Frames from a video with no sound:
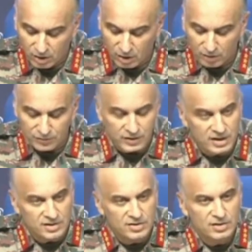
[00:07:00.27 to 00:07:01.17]
of
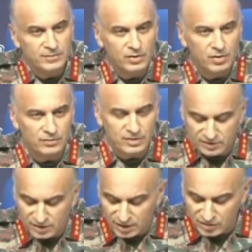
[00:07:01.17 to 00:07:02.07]
each of these
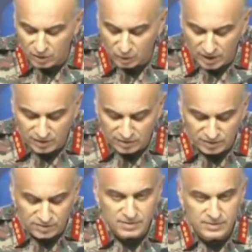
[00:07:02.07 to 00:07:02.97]
sinister
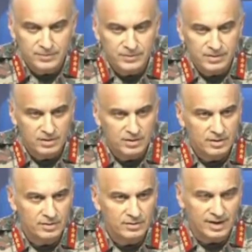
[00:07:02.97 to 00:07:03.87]
locations,
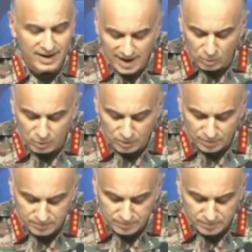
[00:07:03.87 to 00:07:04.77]
their layout,
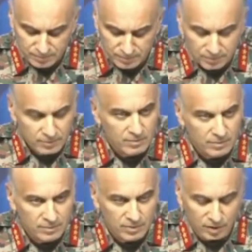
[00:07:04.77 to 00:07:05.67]

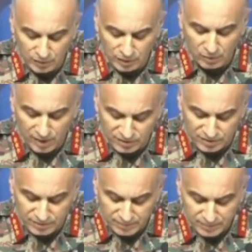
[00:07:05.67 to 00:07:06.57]

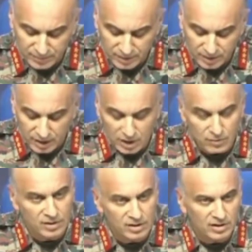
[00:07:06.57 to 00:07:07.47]
configuration,
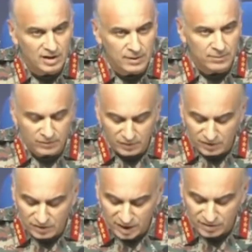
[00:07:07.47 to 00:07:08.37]
even the type of
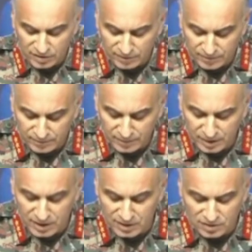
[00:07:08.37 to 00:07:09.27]
construction in
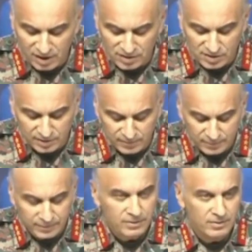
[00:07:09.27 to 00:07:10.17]
each structure,
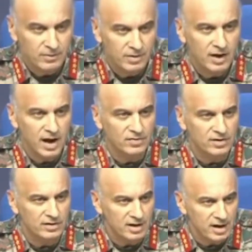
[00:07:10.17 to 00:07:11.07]
and the
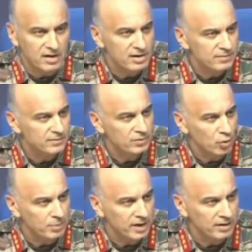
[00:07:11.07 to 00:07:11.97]
terrain
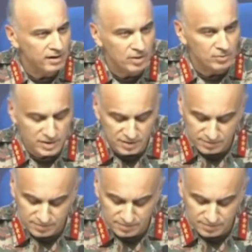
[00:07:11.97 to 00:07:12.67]
obtained around these.